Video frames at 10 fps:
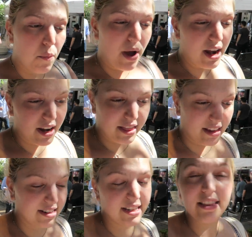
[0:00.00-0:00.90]
when
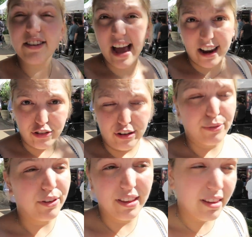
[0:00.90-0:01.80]
they did the data
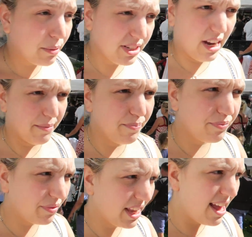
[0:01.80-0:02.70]
transfer, they said it was done,
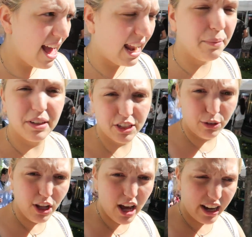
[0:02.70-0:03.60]
and I went to
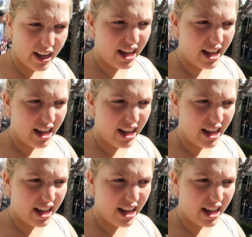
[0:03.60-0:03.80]
go look,